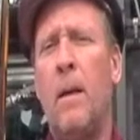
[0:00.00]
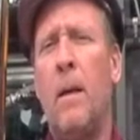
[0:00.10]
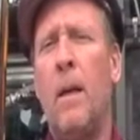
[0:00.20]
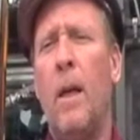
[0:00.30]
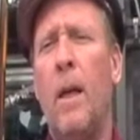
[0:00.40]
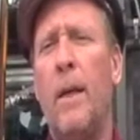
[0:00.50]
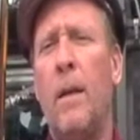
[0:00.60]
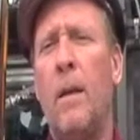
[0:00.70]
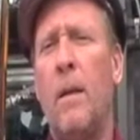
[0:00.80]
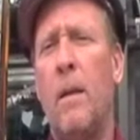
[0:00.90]

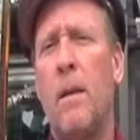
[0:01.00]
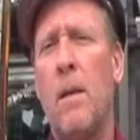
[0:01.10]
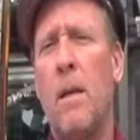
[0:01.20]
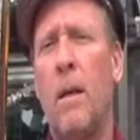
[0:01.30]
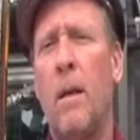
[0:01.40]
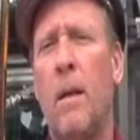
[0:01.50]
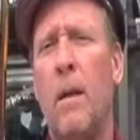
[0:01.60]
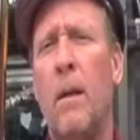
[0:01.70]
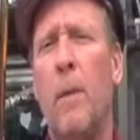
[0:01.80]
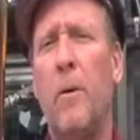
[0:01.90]
on
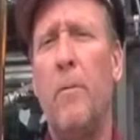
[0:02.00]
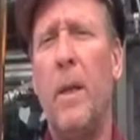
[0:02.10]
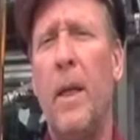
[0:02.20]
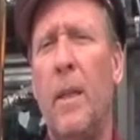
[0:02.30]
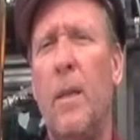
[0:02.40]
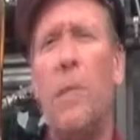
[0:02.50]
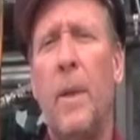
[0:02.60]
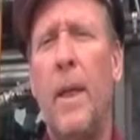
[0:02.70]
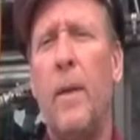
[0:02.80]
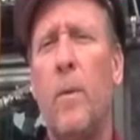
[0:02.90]
a number of blends. One
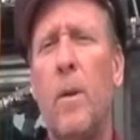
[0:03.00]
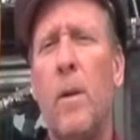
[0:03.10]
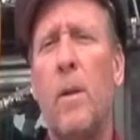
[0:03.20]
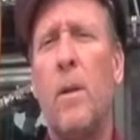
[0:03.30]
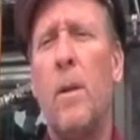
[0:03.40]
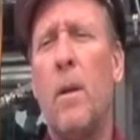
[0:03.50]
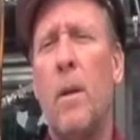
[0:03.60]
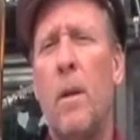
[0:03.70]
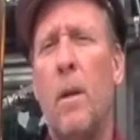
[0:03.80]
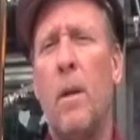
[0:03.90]
blend was
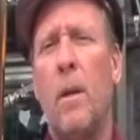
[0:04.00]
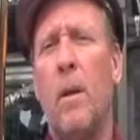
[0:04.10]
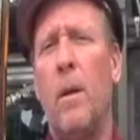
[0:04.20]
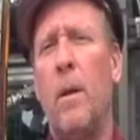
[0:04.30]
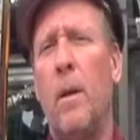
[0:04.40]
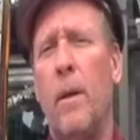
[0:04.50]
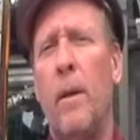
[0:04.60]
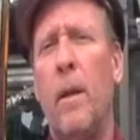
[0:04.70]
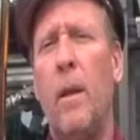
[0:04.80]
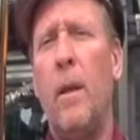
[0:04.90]

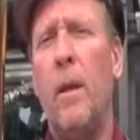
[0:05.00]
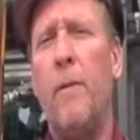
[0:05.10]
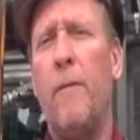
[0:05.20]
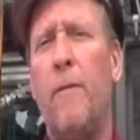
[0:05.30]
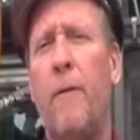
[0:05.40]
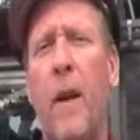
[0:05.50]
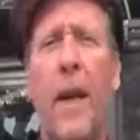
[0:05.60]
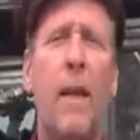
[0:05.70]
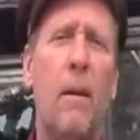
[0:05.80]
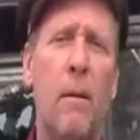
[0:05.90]
the
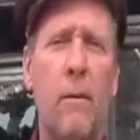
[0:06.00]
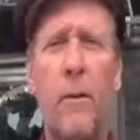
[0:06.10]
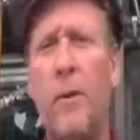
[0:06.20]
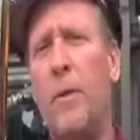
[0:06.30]
final